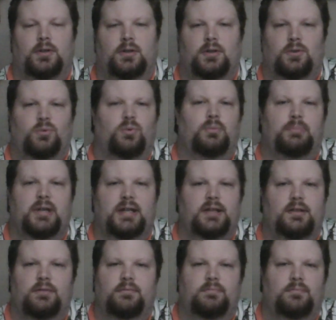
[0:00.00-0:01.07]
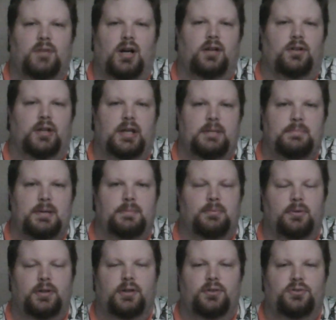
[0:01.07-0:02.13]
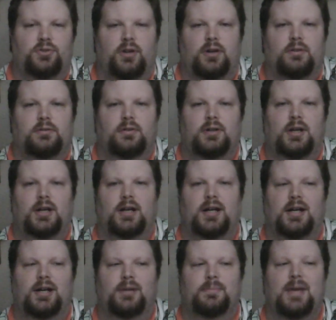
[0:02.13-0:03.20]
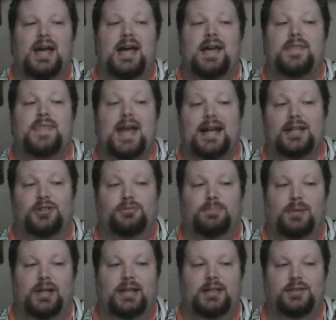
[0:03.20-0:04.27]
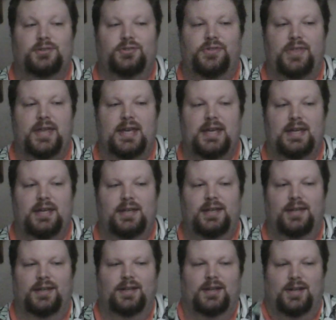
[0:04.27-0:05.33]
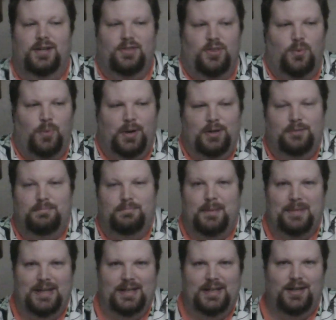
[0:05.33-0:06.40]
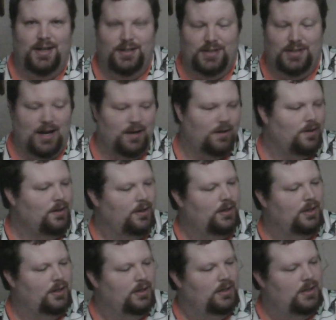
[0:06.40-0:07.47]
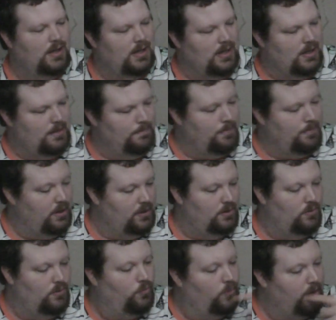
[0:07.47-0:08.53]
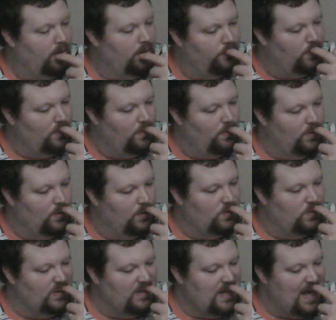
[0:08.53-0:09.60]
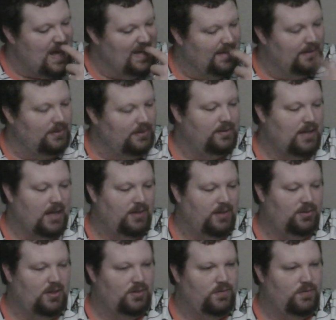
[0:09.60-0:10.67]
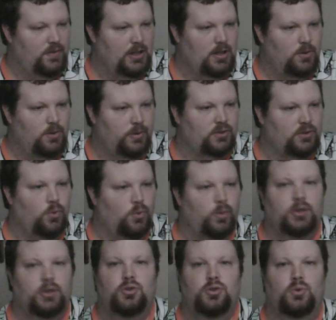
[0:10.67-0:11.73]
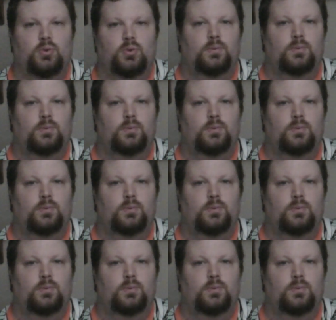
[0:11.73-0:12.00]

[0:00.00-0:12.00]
We're big holiday people here, so that explains the weird mummy attire. But without further ado, today's taste test video is going to